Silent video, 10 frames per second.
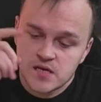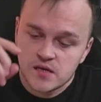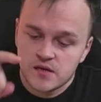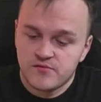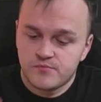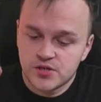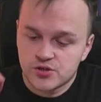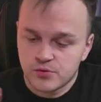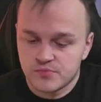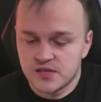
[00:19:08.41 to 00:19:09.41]
if
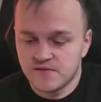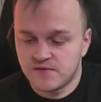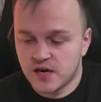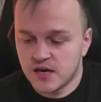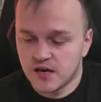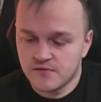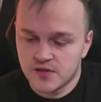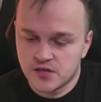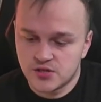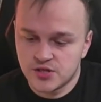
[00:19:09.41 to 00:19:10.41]
bishop d5,
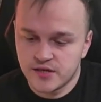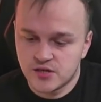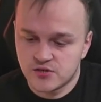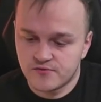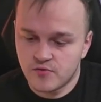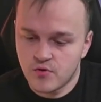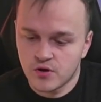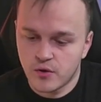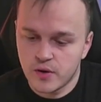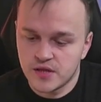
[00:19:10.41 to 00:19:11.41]
then gh4,
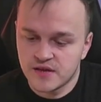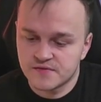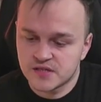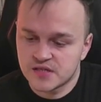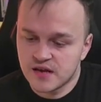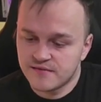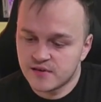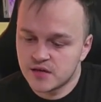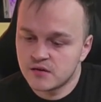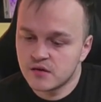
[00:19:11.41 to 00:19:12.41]
queen
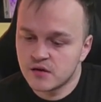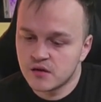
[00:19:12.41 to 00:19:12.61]
f7,